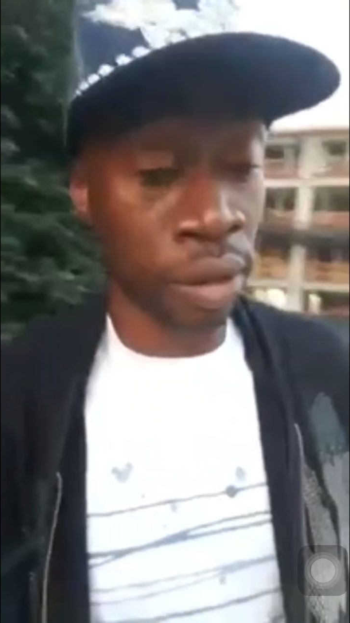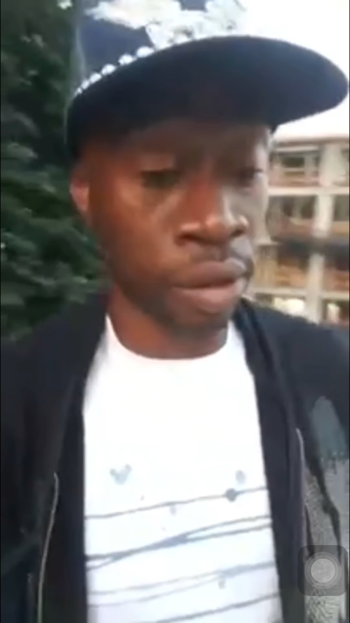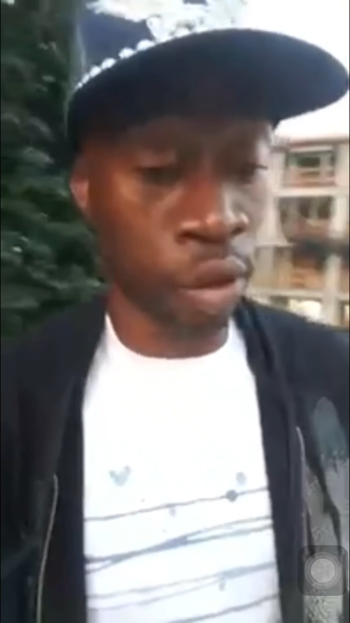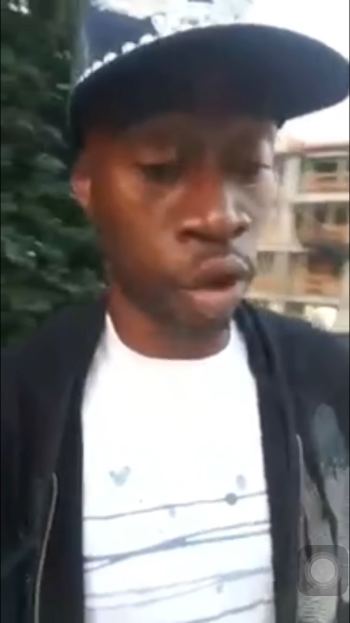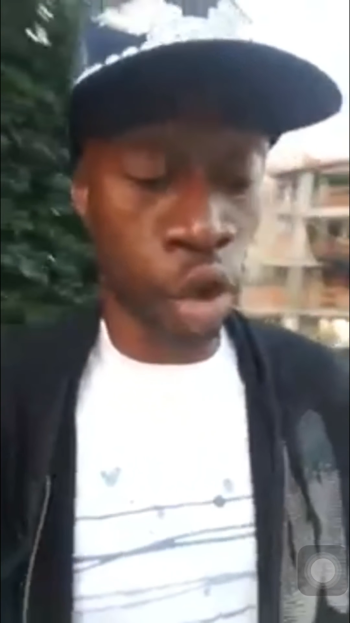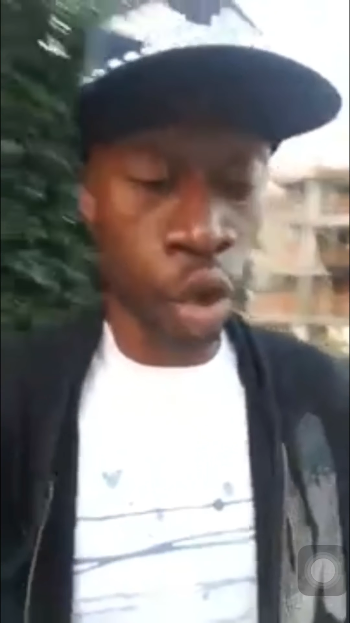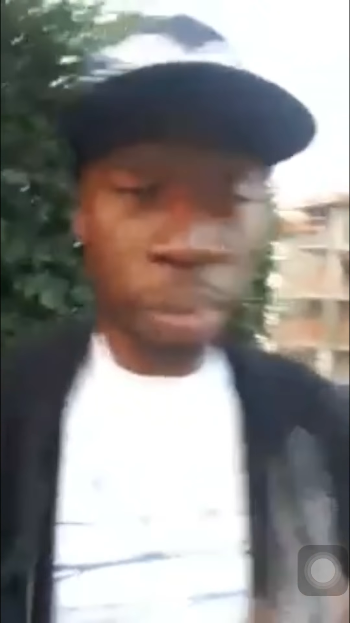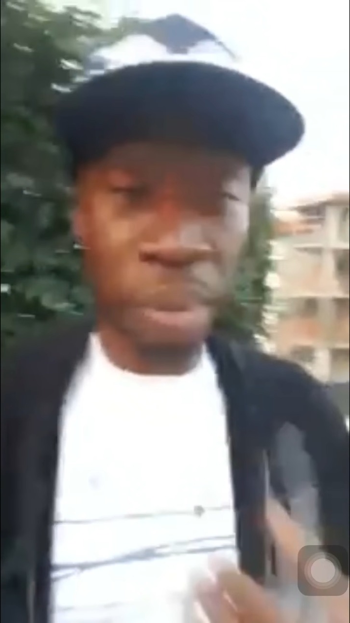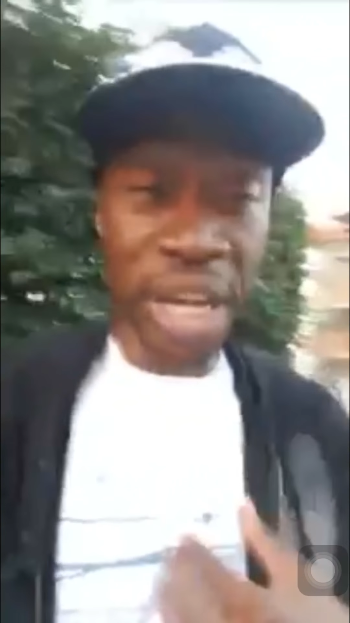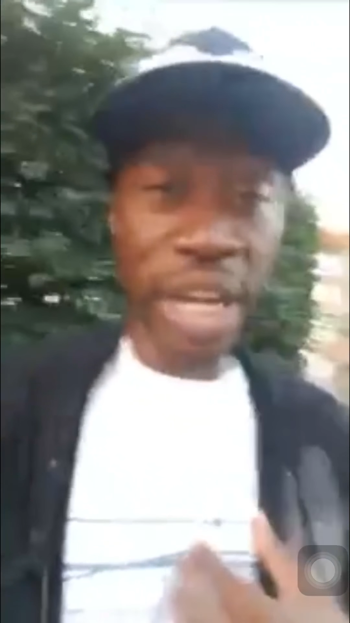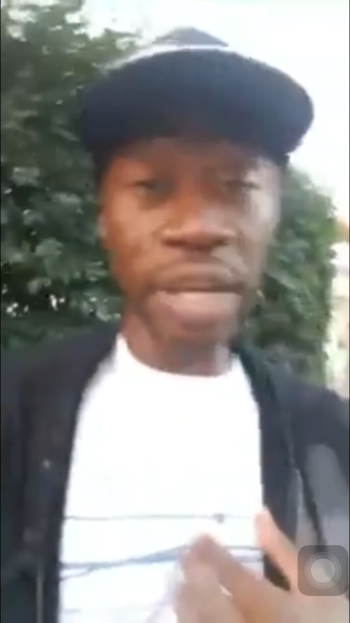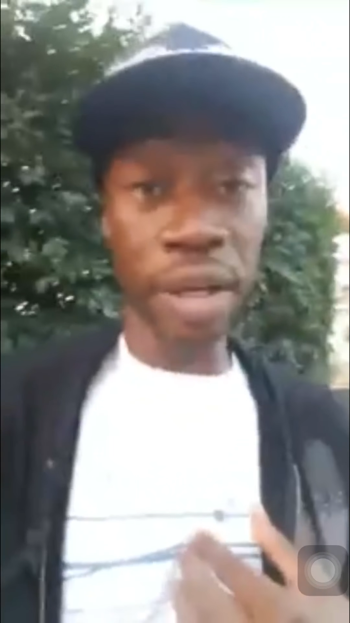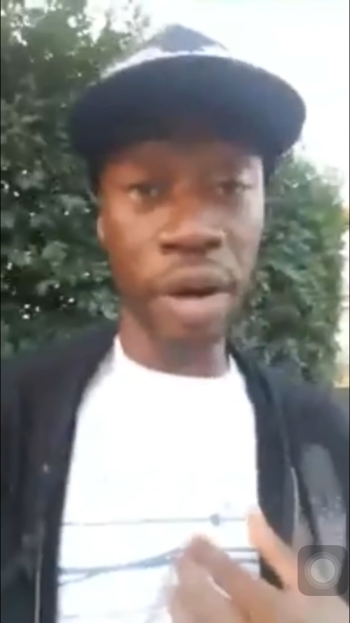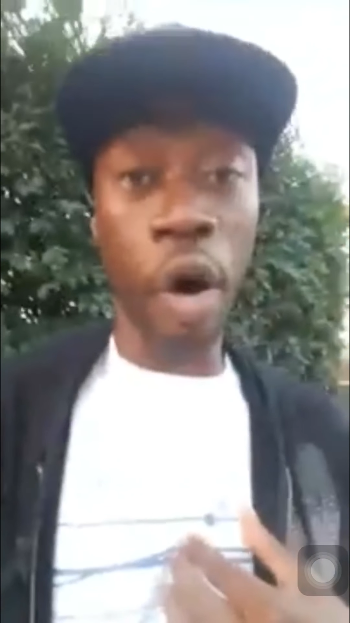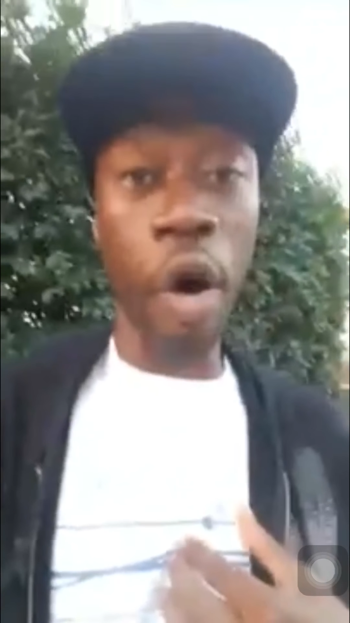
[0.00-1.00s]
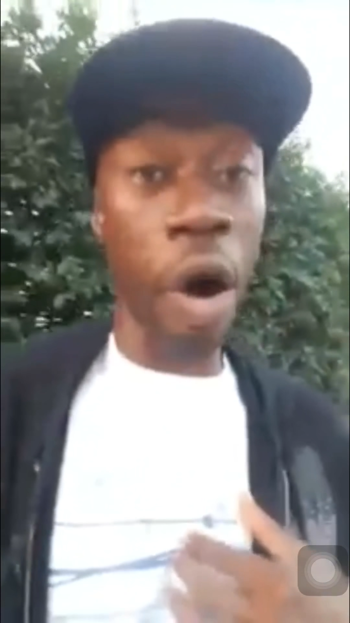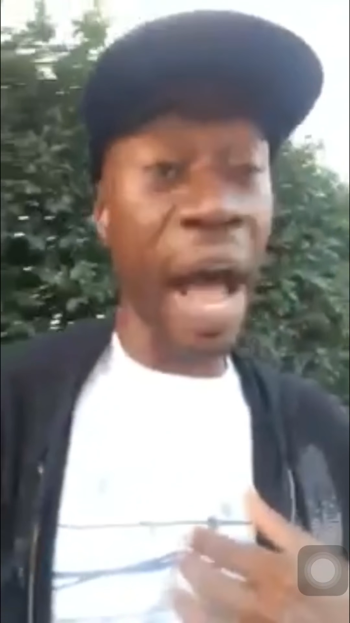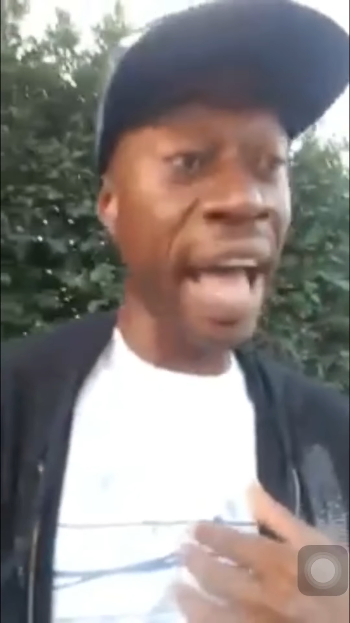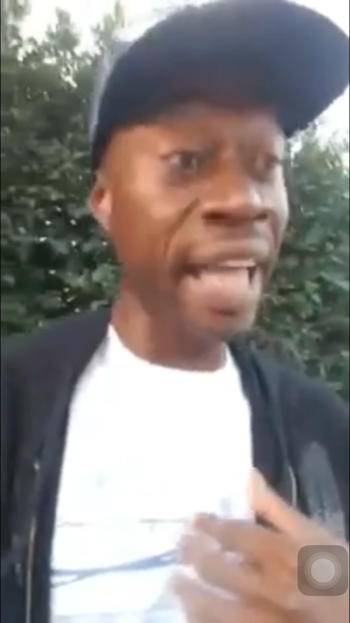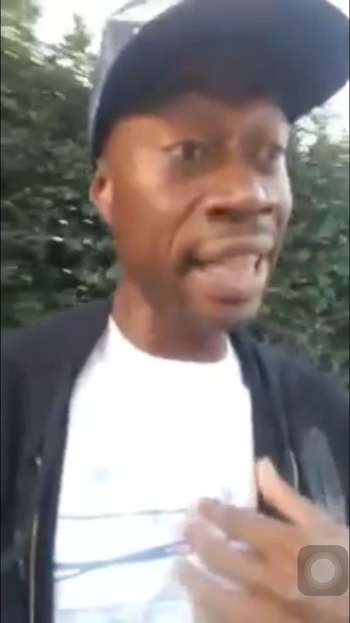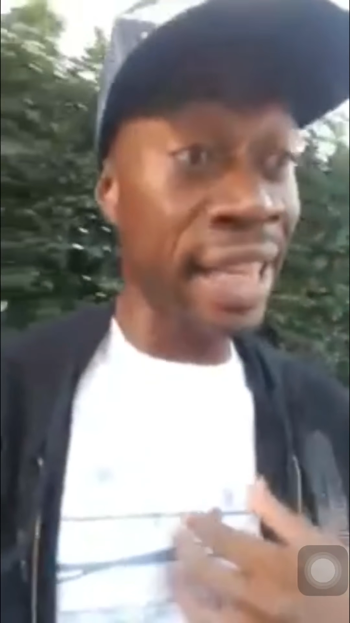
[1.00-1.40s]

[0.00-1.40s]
to me, or at